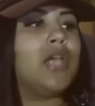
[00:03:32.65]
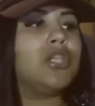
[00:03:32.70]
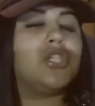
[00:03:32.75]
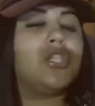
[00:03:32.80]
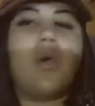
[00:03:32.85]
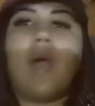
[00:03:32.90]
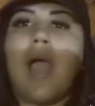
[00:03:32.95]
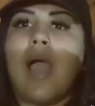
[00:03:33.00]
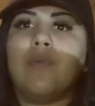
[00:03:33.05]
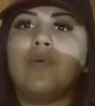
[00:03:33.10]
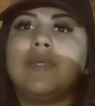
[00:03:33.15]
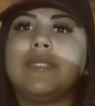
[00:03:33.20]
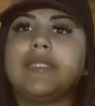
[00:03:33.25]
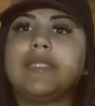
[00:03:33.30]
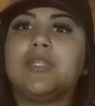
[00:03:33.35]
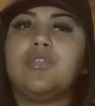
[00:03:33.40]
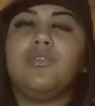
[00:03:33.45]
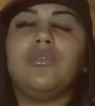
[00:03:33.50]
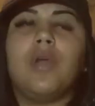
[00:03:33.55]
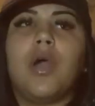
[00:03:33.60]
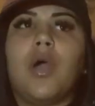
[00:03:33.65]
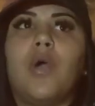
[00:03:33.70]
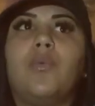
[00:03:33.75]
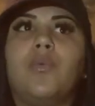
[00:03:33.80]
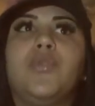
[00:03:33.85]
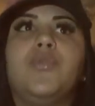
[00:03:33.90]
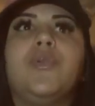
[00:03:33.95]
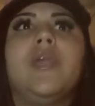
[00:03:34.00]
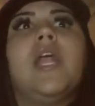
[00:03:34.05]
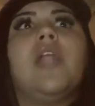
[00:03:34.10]
So I was, you know,
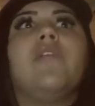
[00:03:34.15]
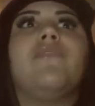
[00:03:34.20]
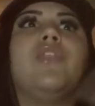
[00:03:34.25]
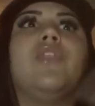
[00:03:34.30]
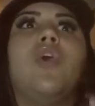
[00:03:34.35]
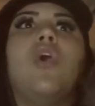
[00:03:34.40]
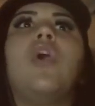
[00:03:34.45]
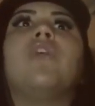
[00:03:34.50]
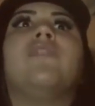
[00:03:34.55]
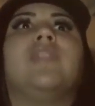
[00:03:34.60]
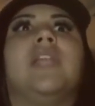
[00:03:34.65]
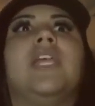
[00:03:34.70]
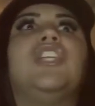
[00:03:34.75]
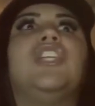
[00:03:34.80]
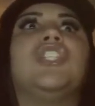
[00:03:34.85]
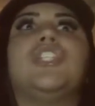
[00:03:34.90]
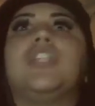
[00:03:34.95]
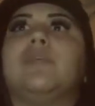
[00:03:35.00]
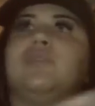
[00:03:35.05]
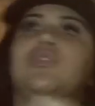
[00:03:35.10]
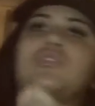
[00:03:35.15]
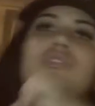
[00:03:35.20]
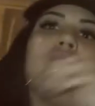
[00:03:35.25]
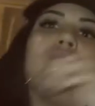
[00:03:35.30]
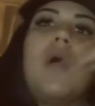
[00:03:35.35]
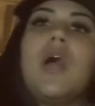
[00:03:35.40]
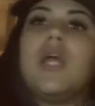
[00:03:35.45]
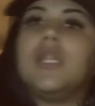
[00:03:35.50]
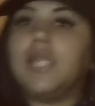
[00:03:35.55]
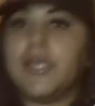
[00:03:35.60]
when you get out of a long relationship, you just
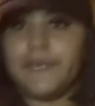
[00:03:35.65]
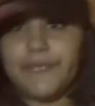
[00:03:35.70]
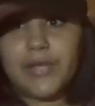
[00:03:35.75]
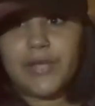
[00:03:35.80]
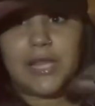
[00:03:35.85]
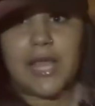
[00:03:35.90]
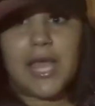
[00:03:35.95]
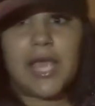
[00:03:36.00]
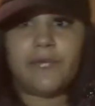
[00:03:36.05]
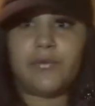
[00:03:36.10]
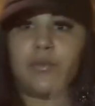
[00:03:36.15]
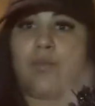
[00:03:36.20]
want to live your life.